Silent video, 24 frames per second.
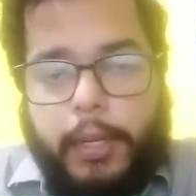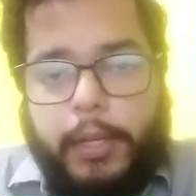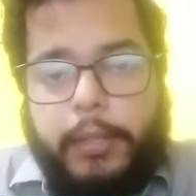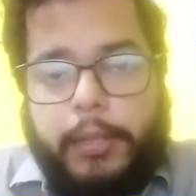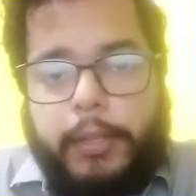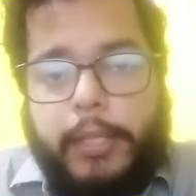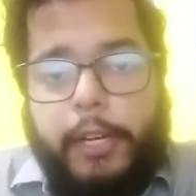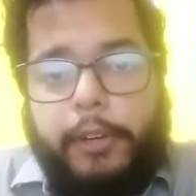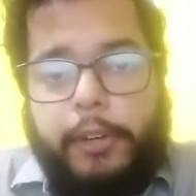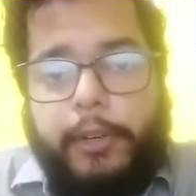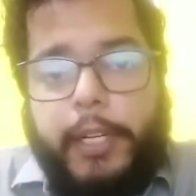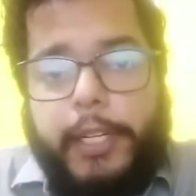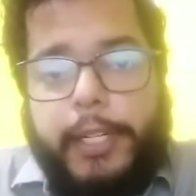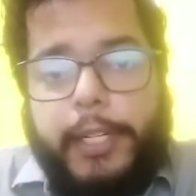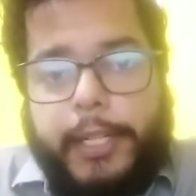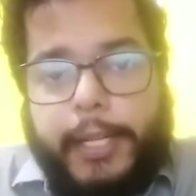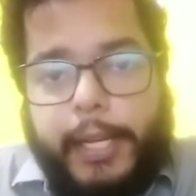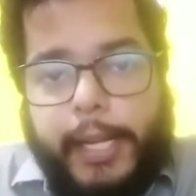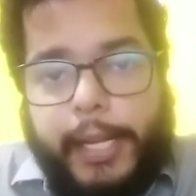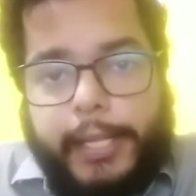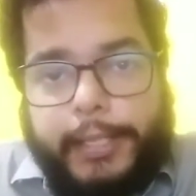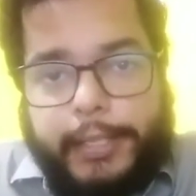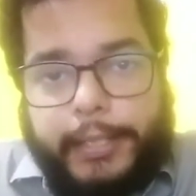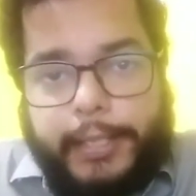Now, in
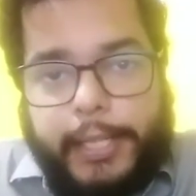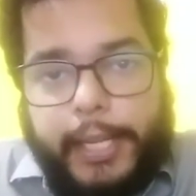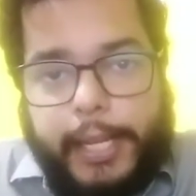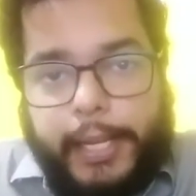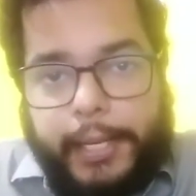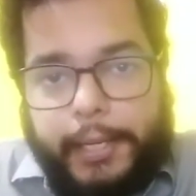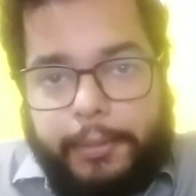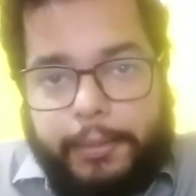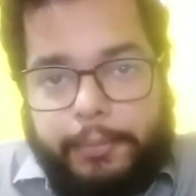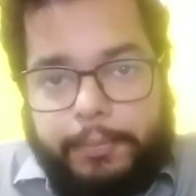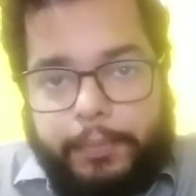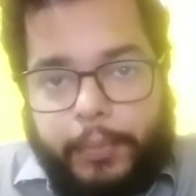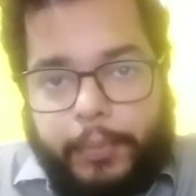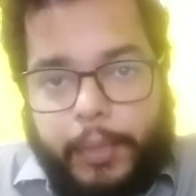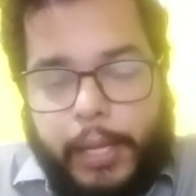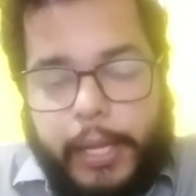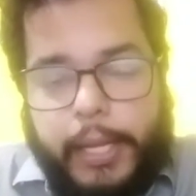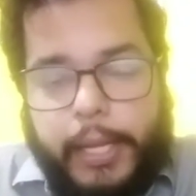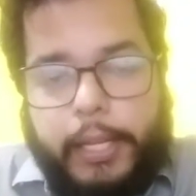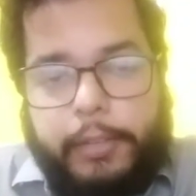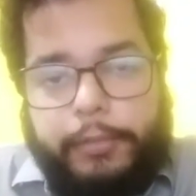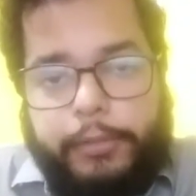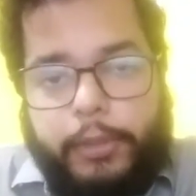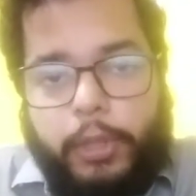class 9,
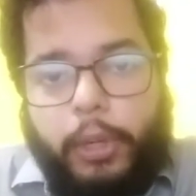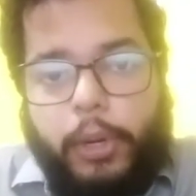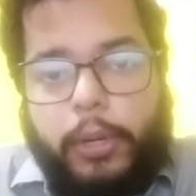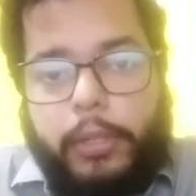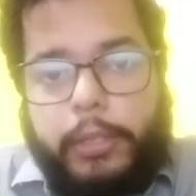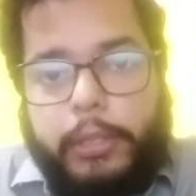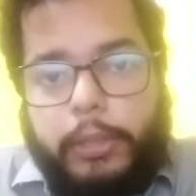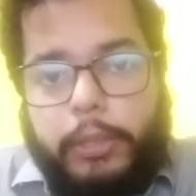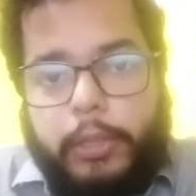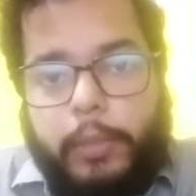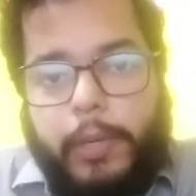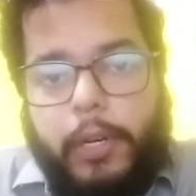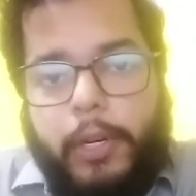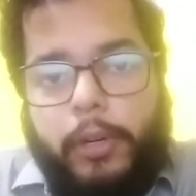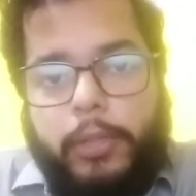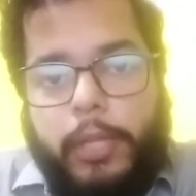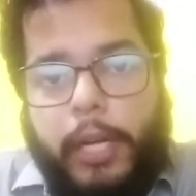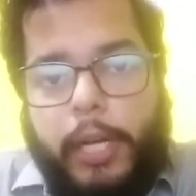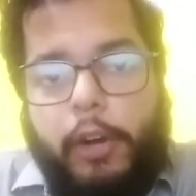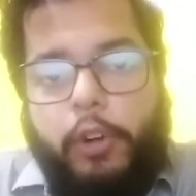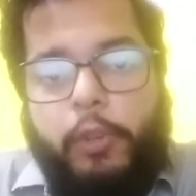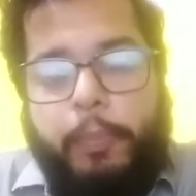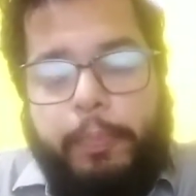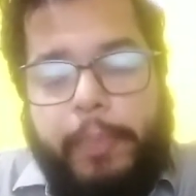I have taught you about
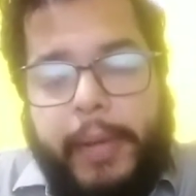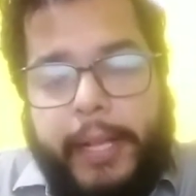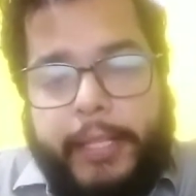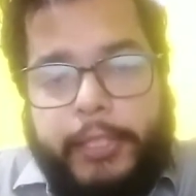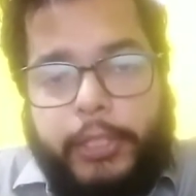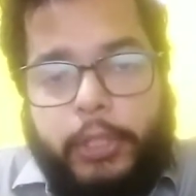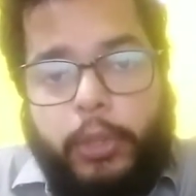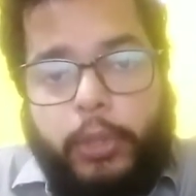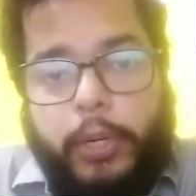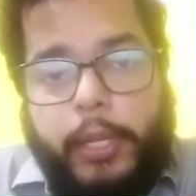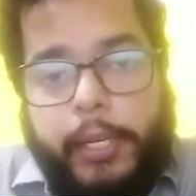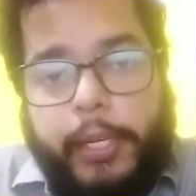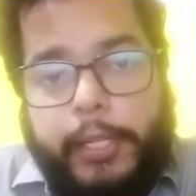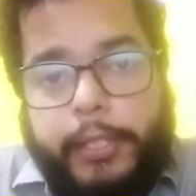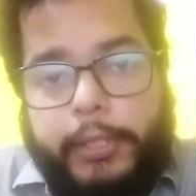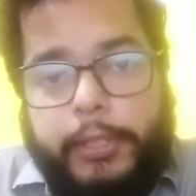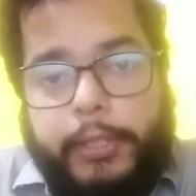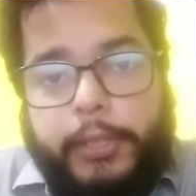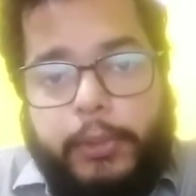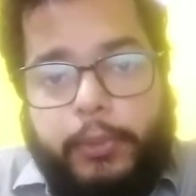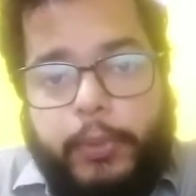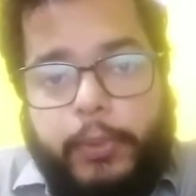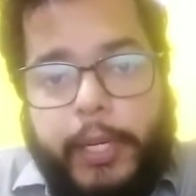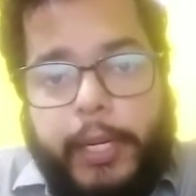how
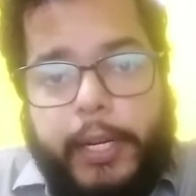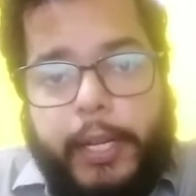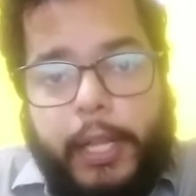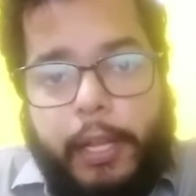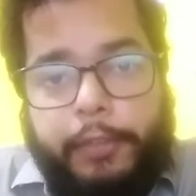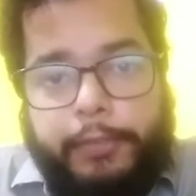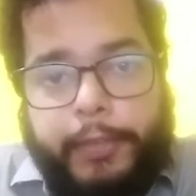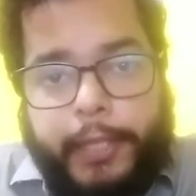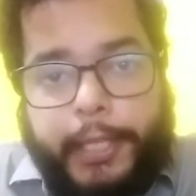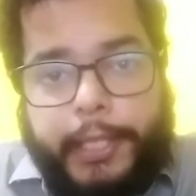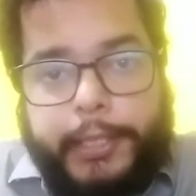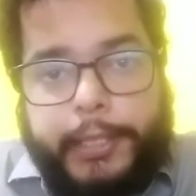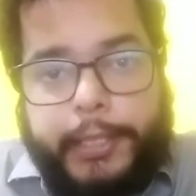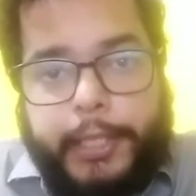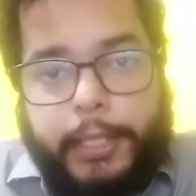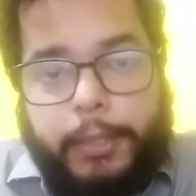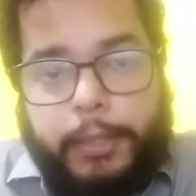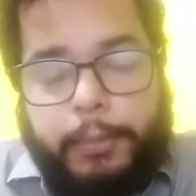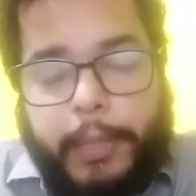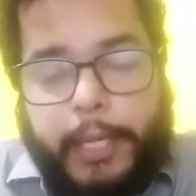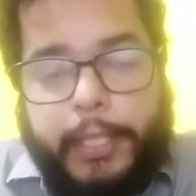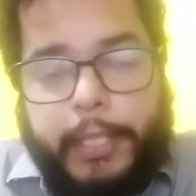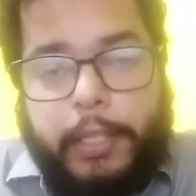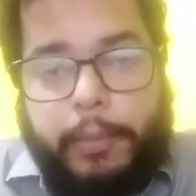pastoralists were
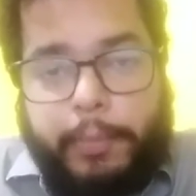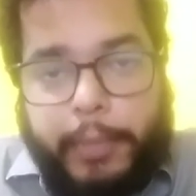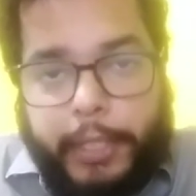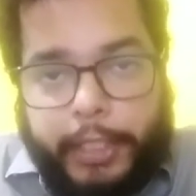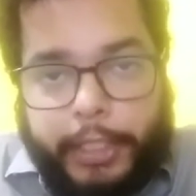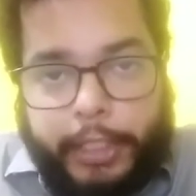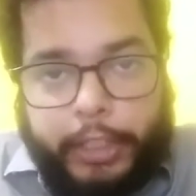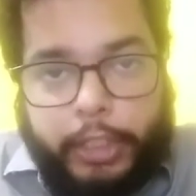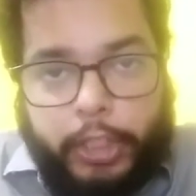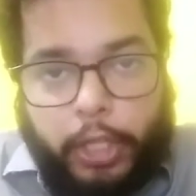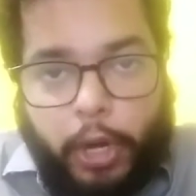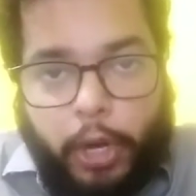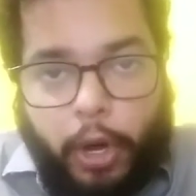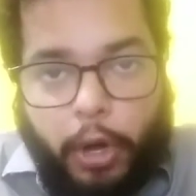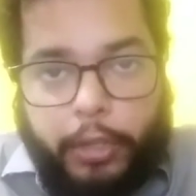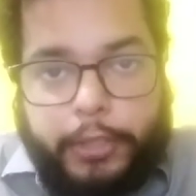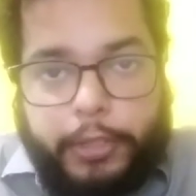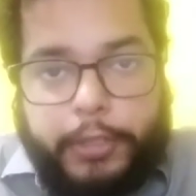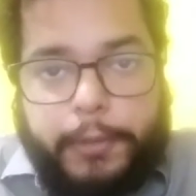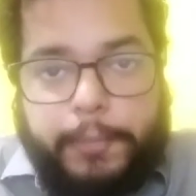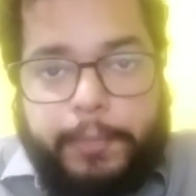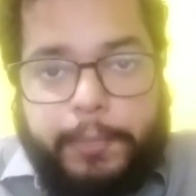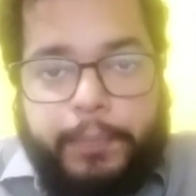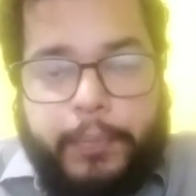affected by the British
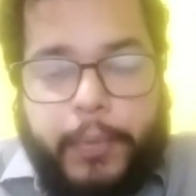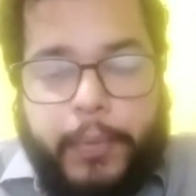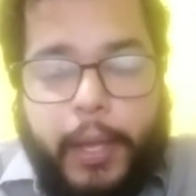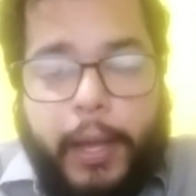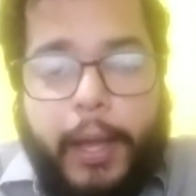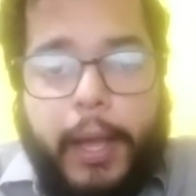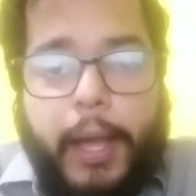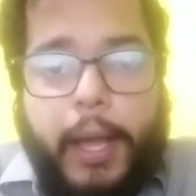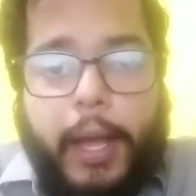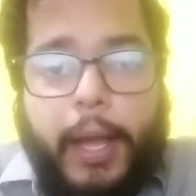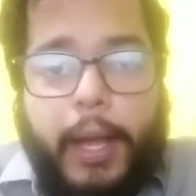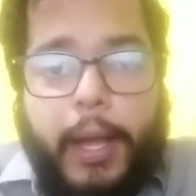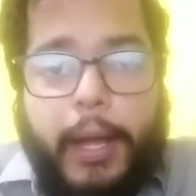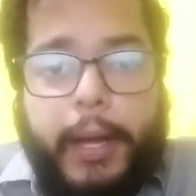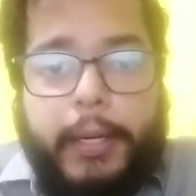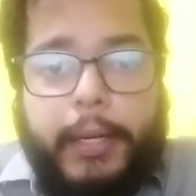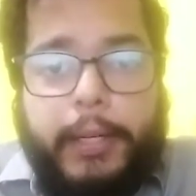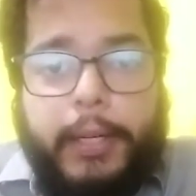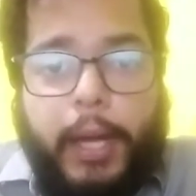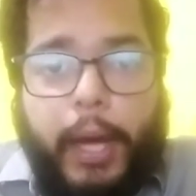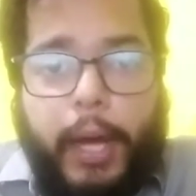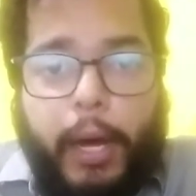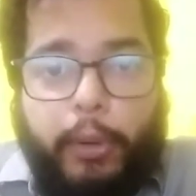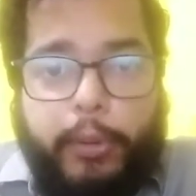laws
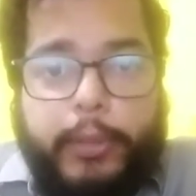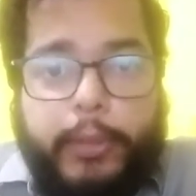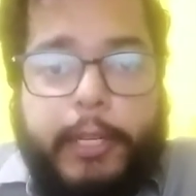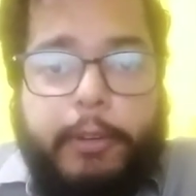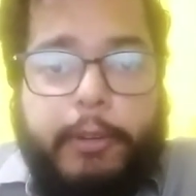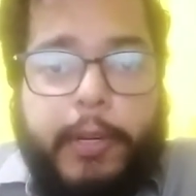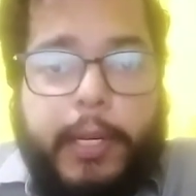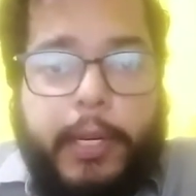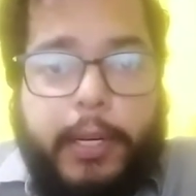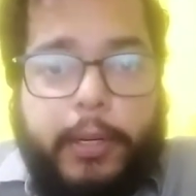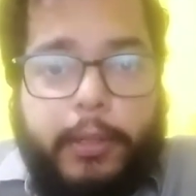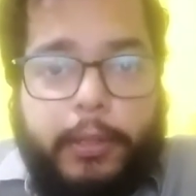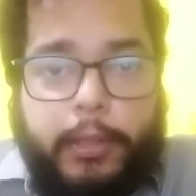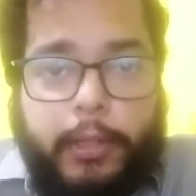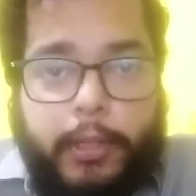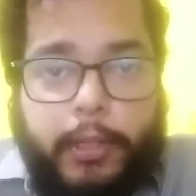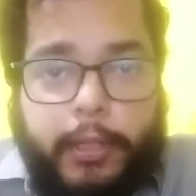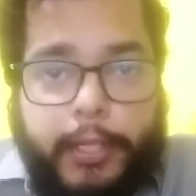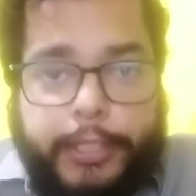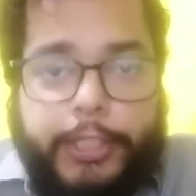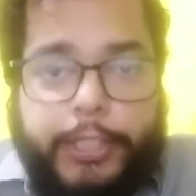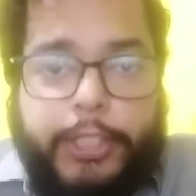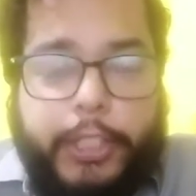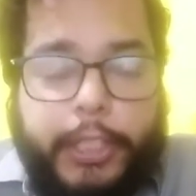and how they were
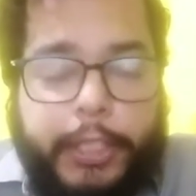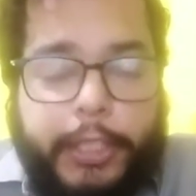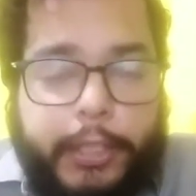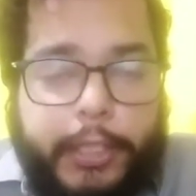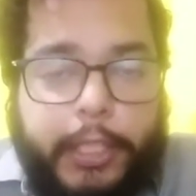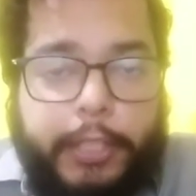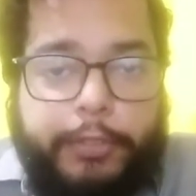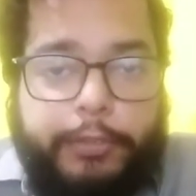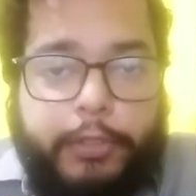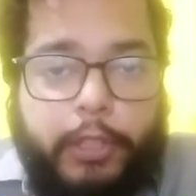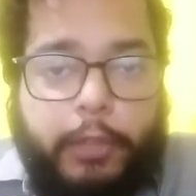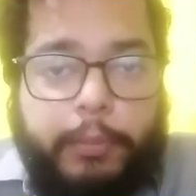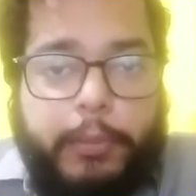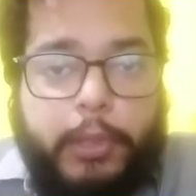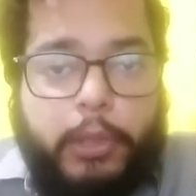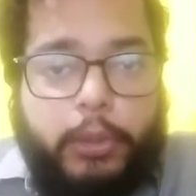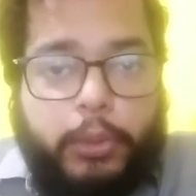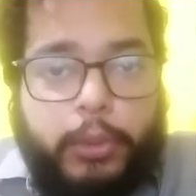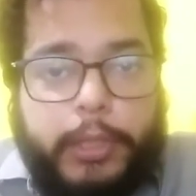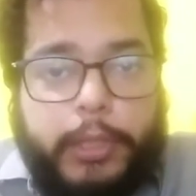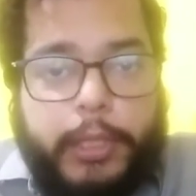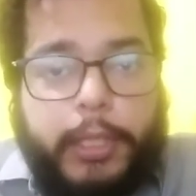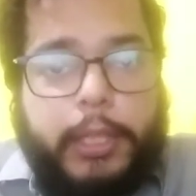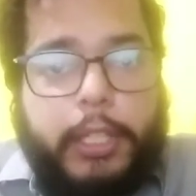restricted from
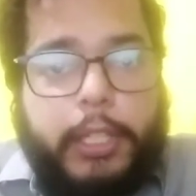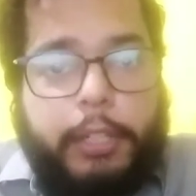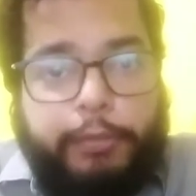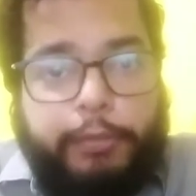using the